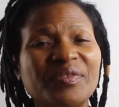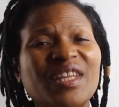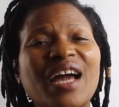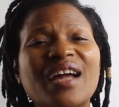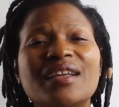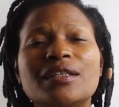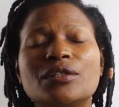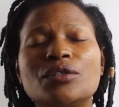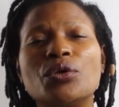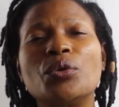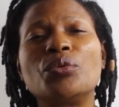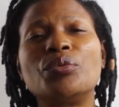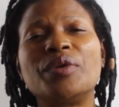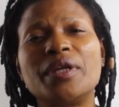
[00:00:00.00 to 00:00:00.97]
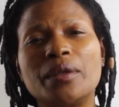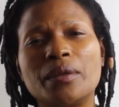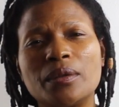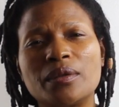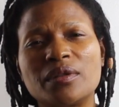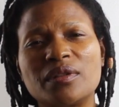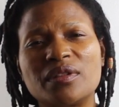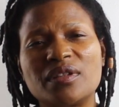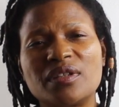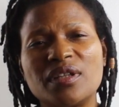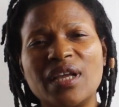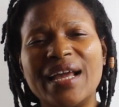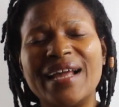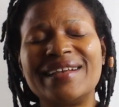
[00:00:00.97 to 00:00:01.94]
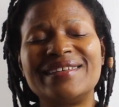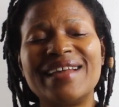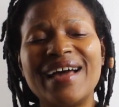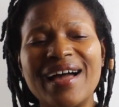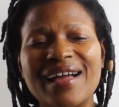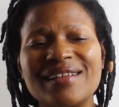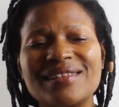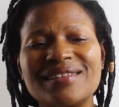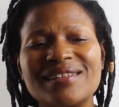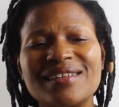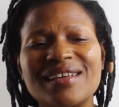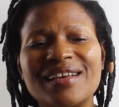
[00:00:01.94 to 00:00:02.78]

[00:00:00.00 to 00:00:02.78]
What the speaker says: that is not real. And that